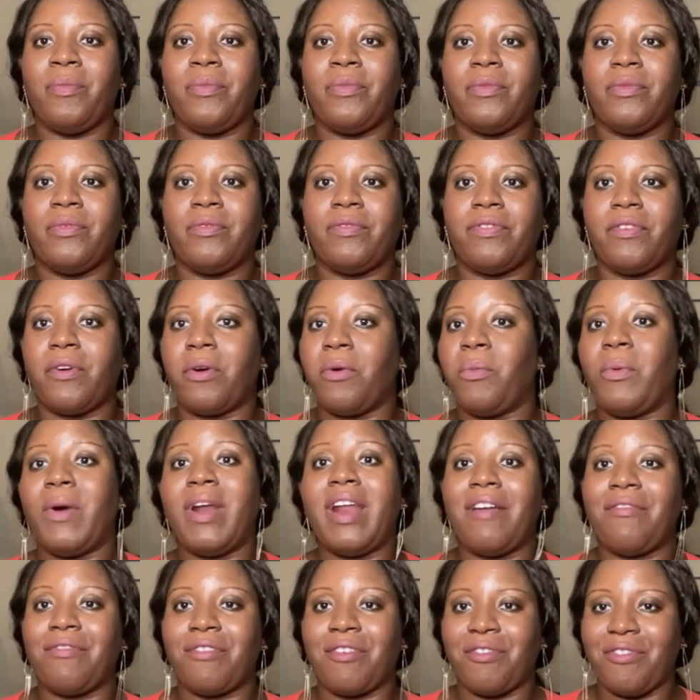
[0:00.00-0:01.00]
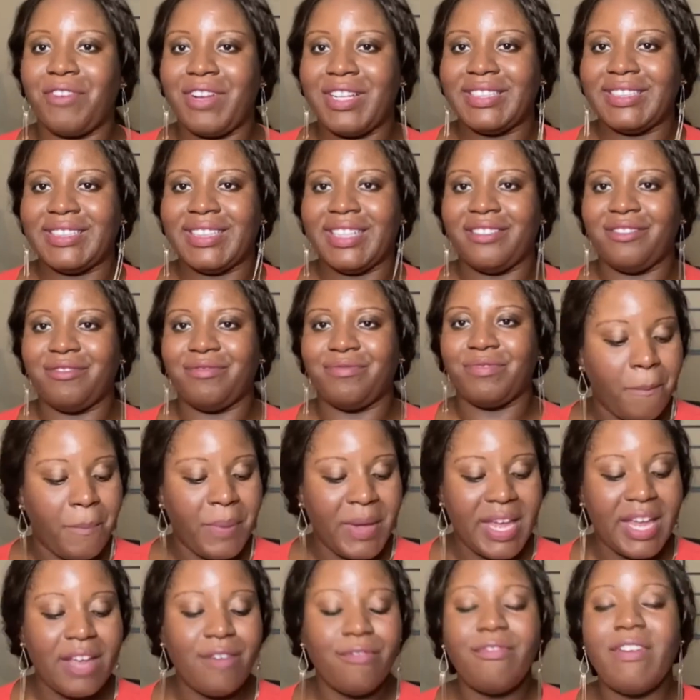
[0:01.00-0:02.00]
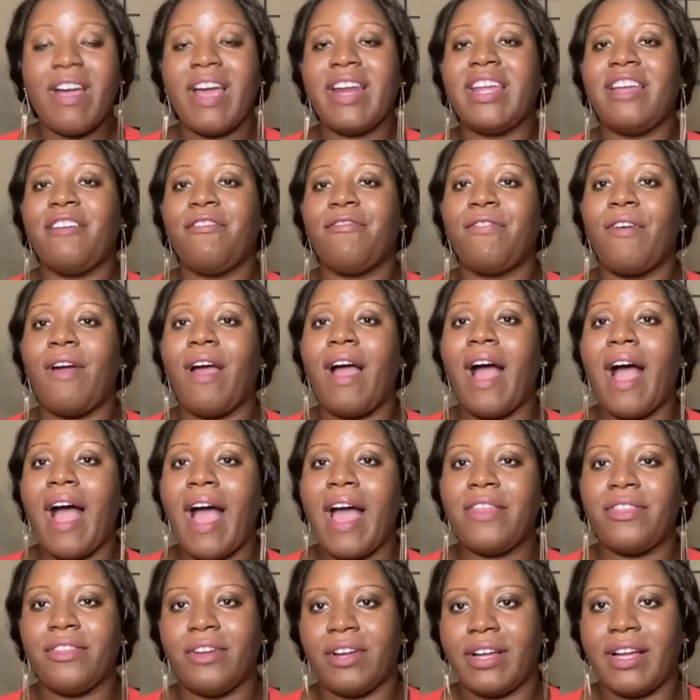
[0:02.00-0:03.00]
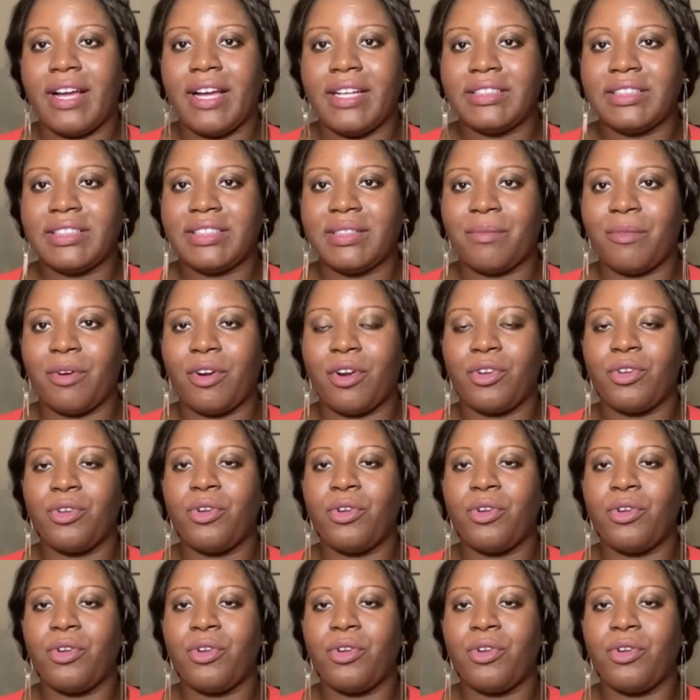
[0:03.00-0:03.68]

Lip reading: for whatever reason. Be ready for either customer.